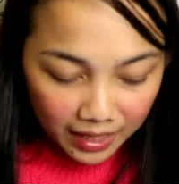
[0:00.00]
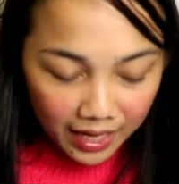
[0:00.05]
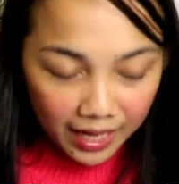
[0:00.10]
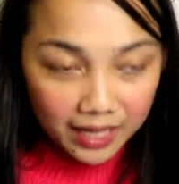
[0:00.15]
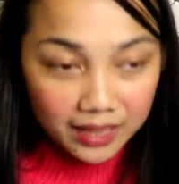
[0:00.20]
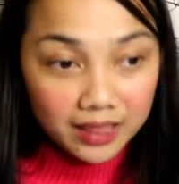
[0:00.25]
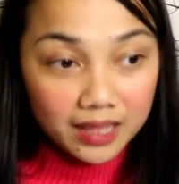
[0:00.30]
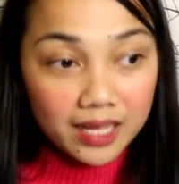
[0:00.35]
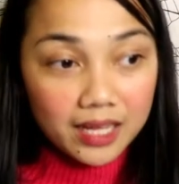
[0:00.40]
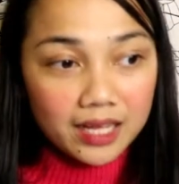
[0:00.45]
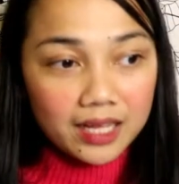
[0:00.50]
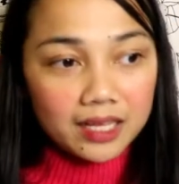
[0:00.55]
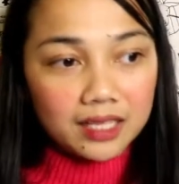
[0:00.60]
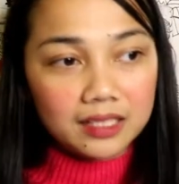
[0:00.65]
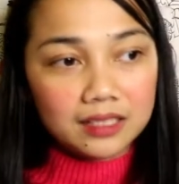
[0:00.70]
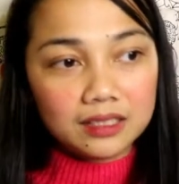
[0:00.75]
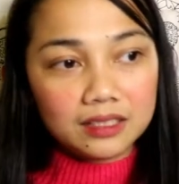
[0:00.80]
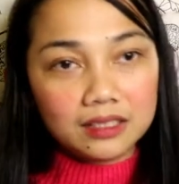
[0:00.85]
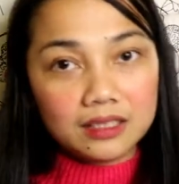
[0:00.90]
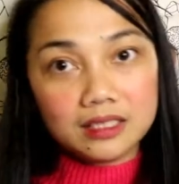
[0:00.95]
And then
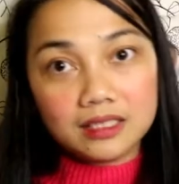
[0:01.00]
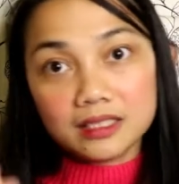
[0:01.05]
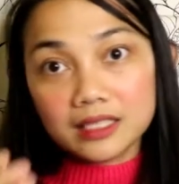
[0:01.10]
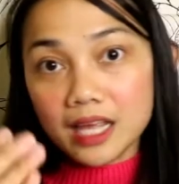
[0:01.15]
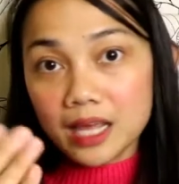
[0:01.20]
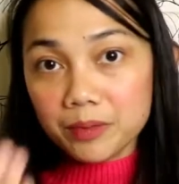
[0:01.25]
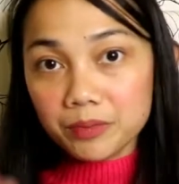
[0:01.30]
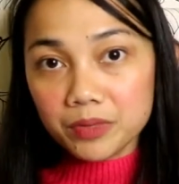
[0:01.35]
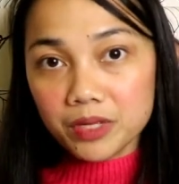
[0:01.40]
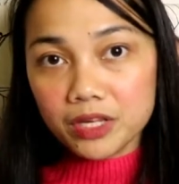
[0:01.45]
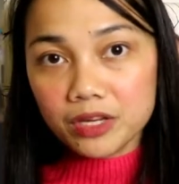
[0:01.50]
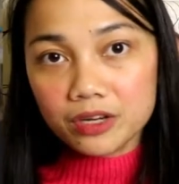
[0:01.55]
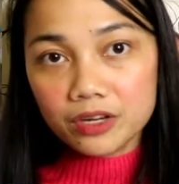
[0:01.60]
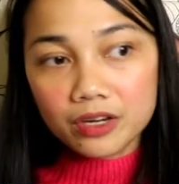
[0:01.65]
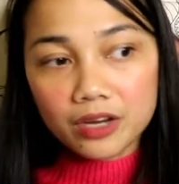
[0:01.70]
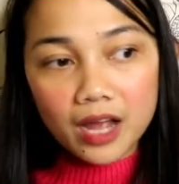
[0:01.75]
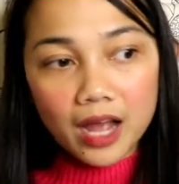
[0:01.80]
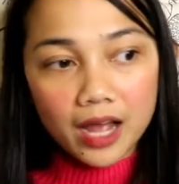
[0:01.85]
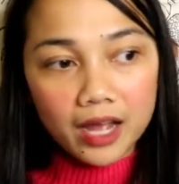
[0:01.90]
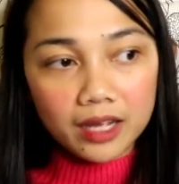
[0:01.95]
in the same year
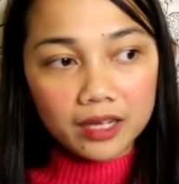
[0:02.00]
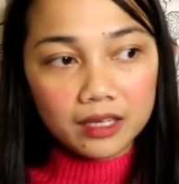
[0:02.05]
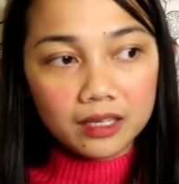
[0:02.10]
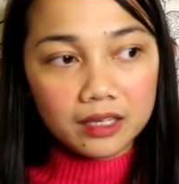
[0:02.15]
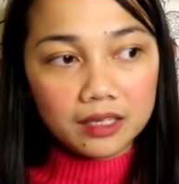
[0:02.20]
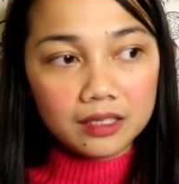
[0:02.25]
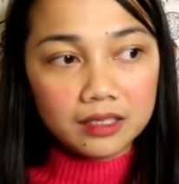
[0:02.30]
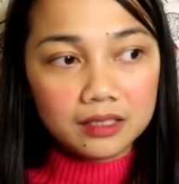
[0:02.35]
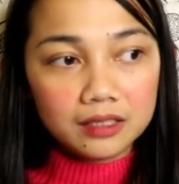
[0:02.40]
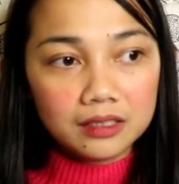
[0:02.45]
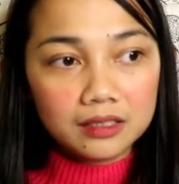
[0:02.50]
I